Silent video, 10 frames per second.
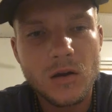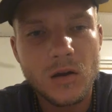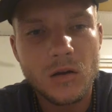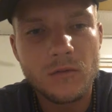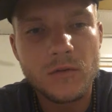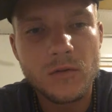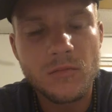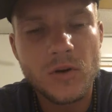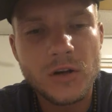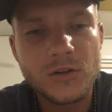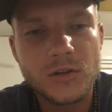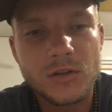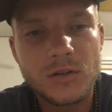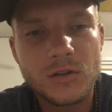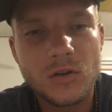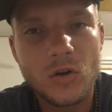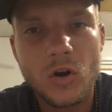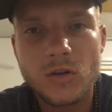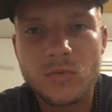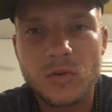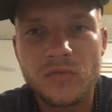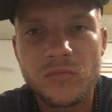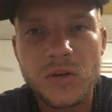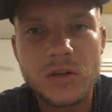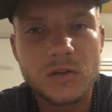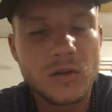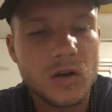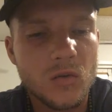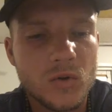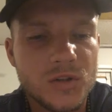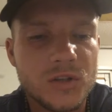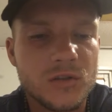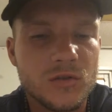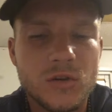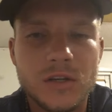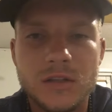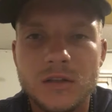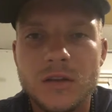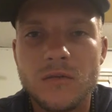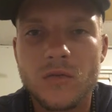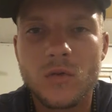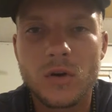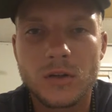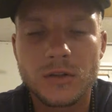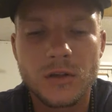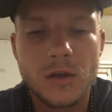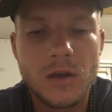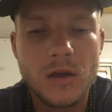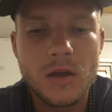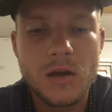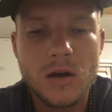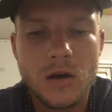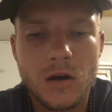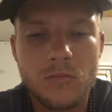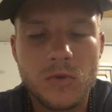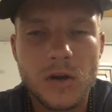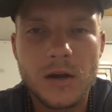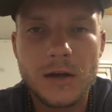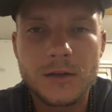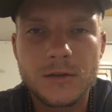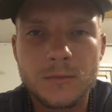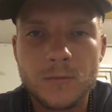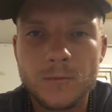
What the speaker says: of the precious gospel of peace, what Jesus Christ did for us. But guys,